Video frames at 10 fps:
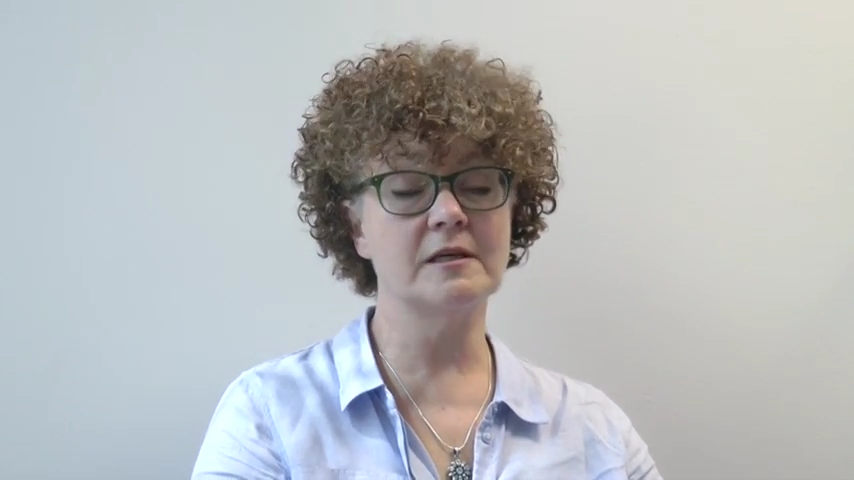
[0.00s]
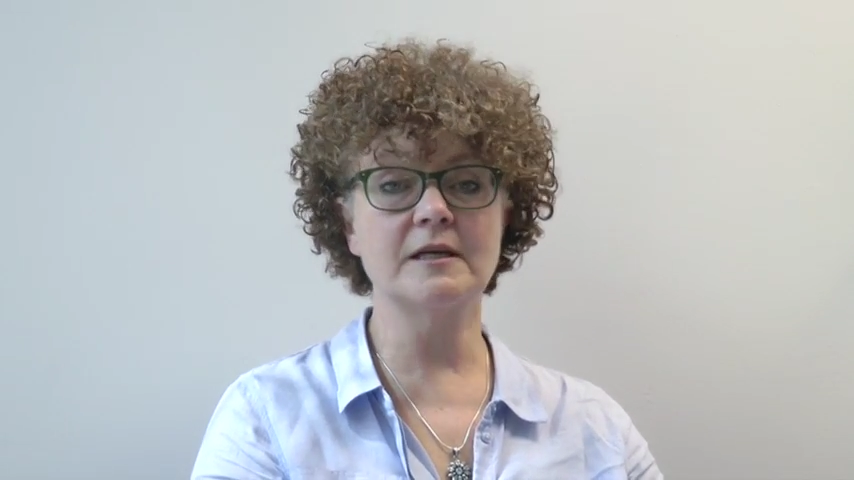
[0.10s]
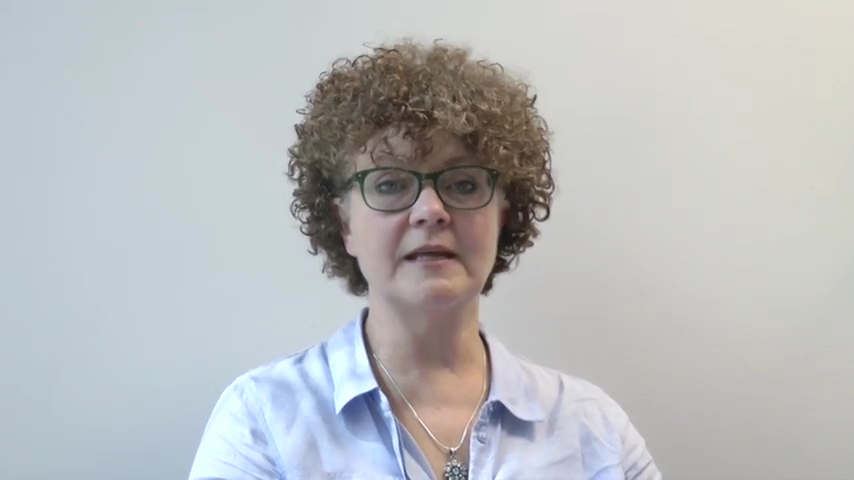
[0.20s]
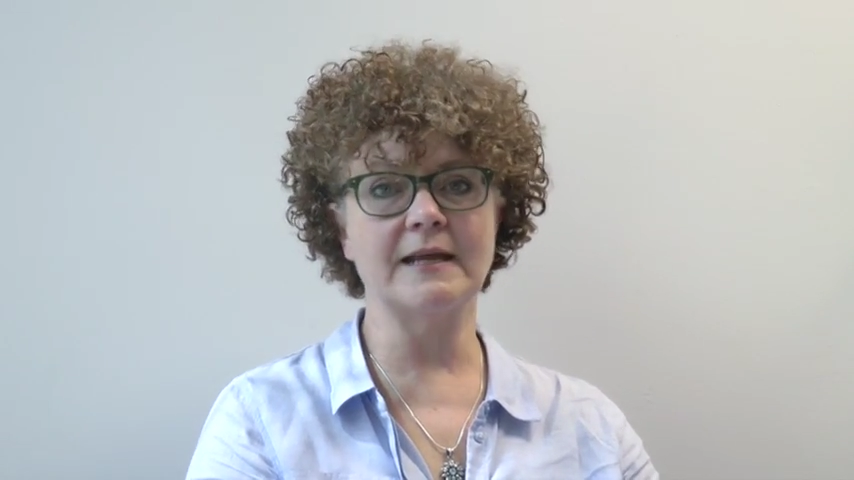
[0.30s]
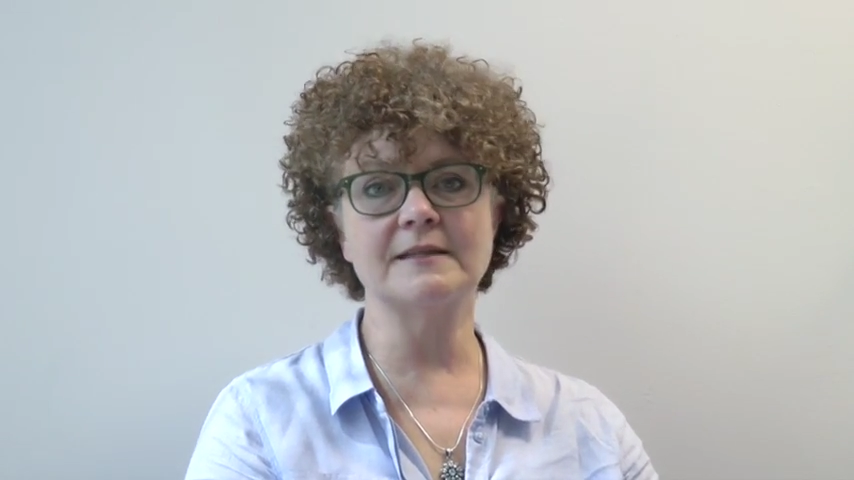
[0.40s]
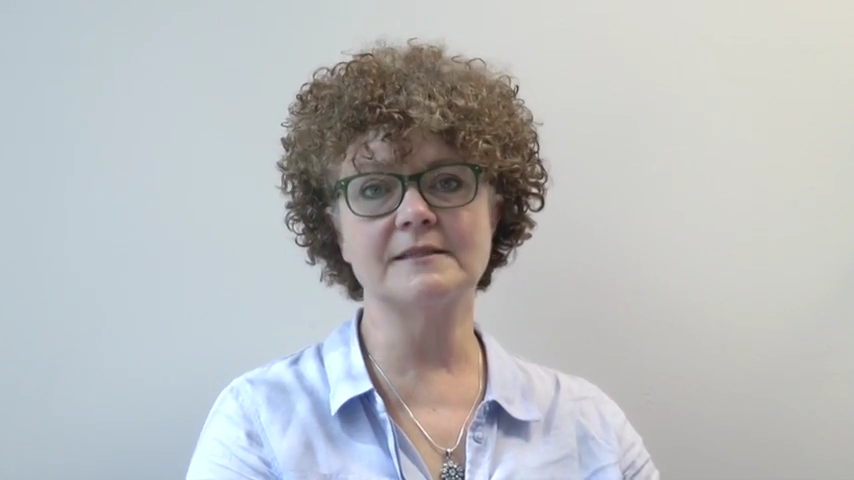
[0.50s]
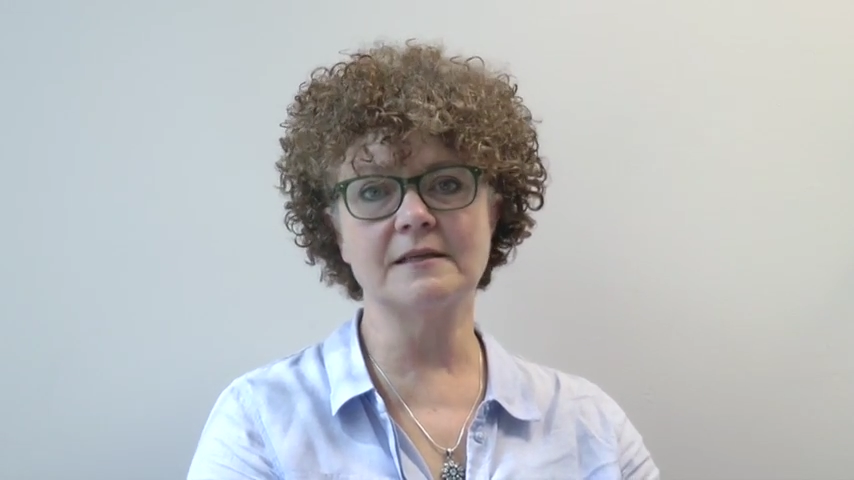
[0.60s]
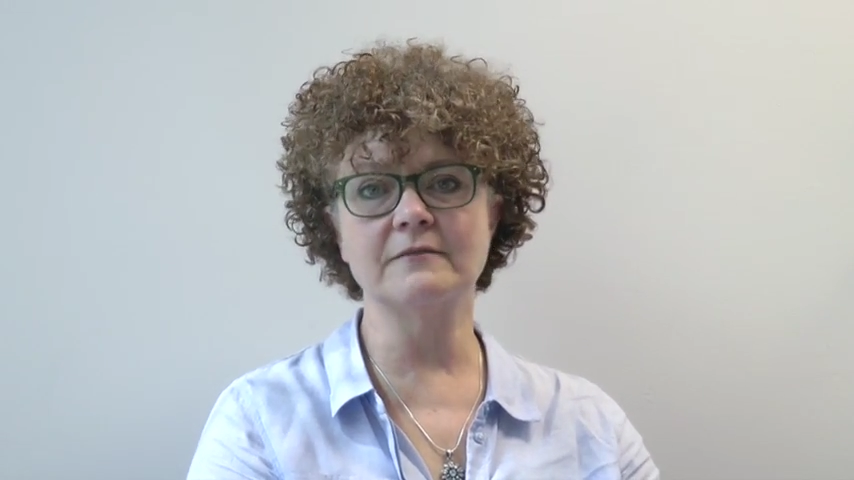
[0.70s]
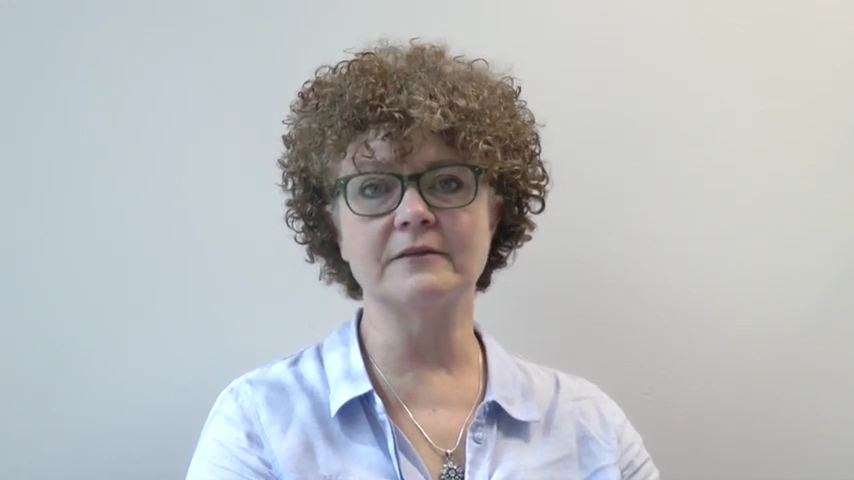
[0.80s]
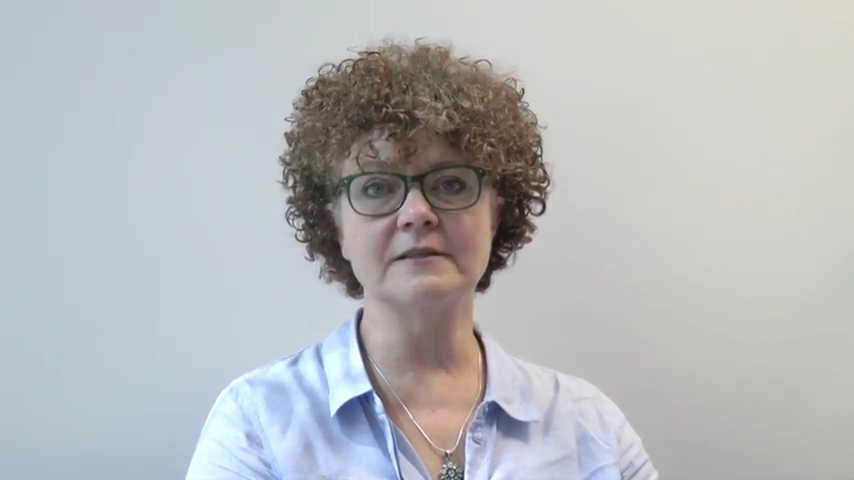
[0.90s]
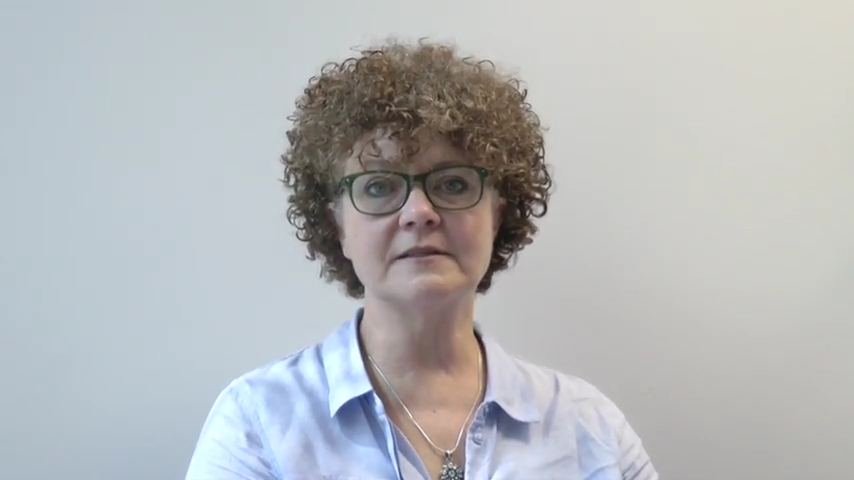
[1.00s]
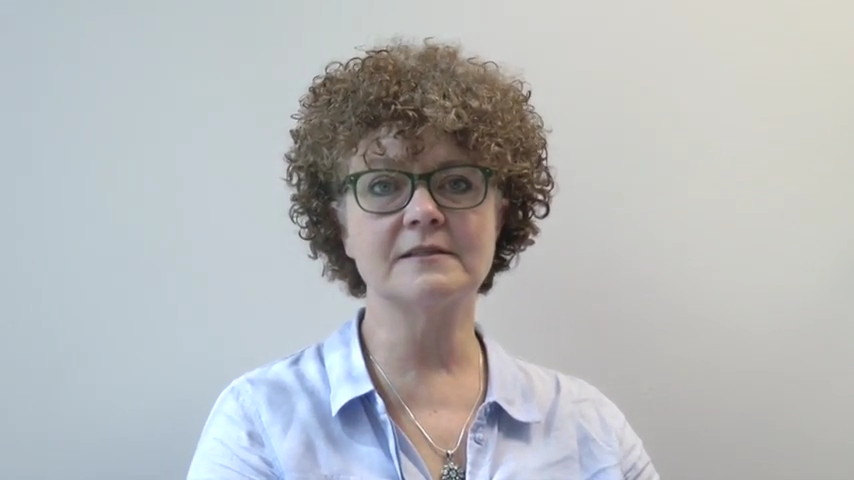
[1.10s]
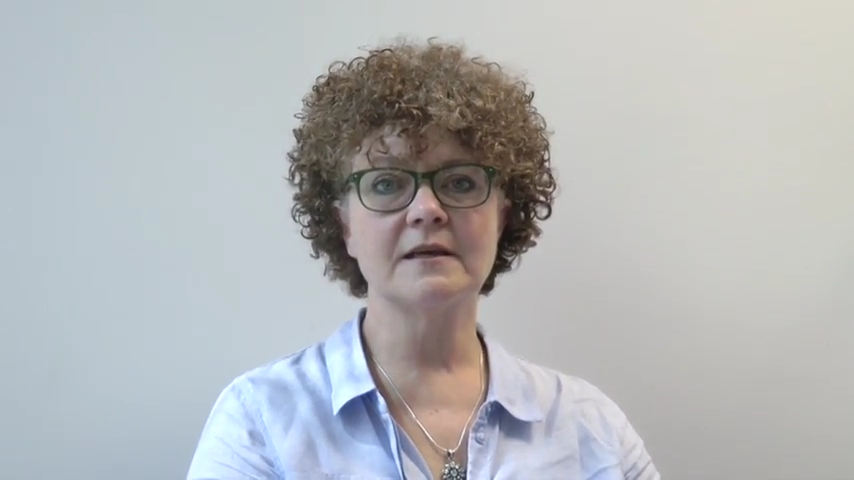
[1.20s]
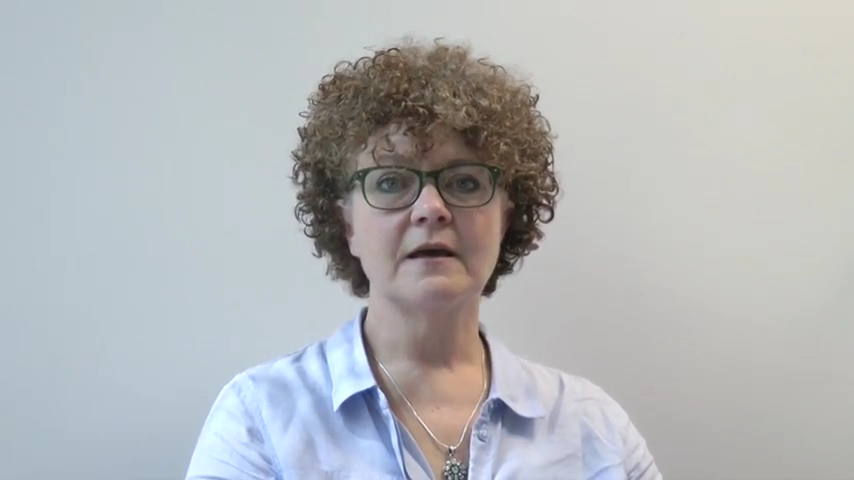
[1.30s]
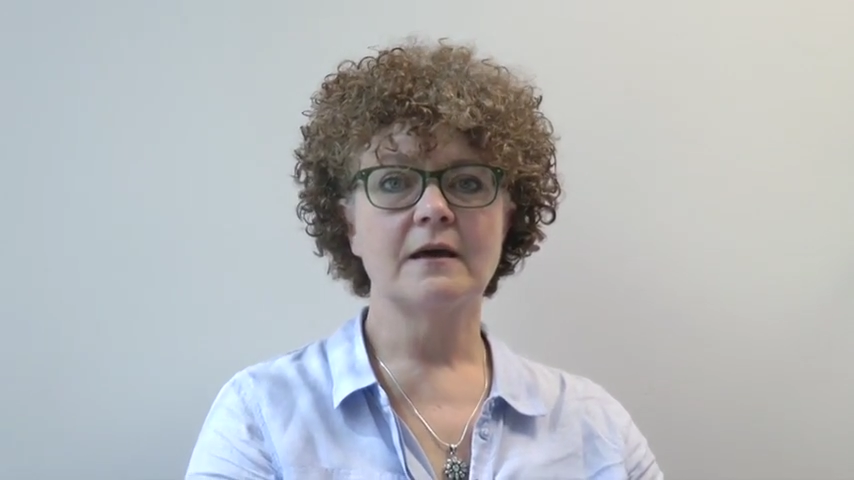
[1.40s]
to the Connect
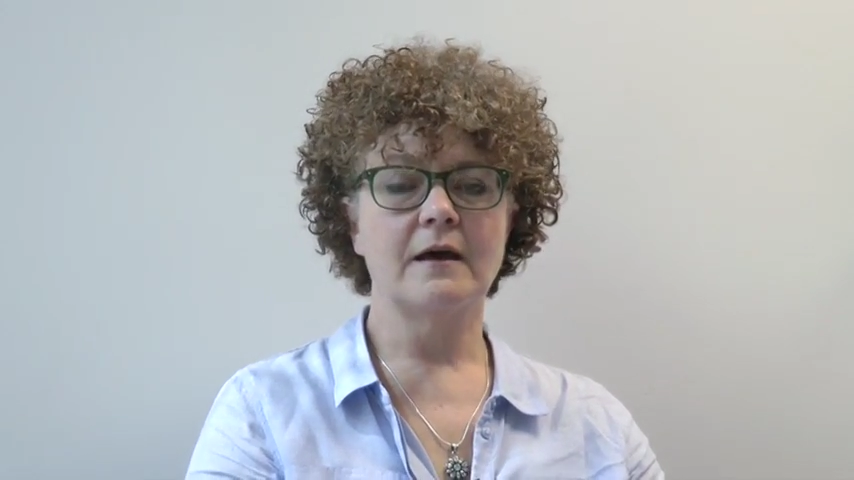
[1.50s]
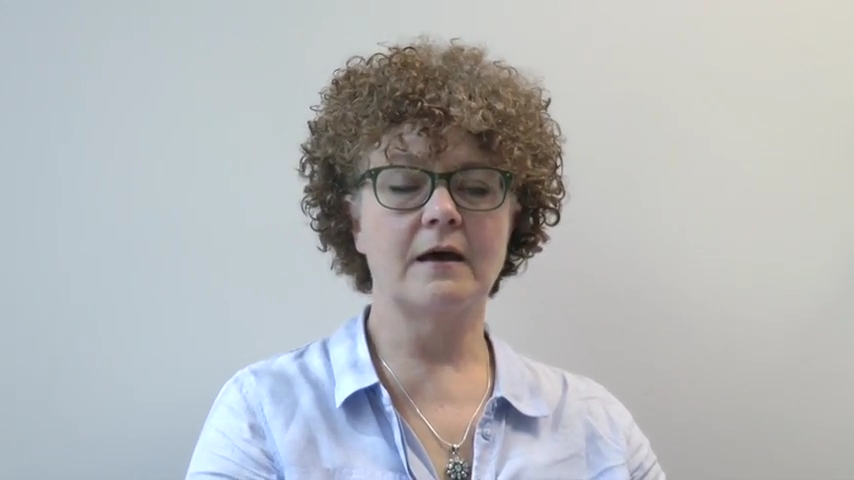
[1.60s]
service,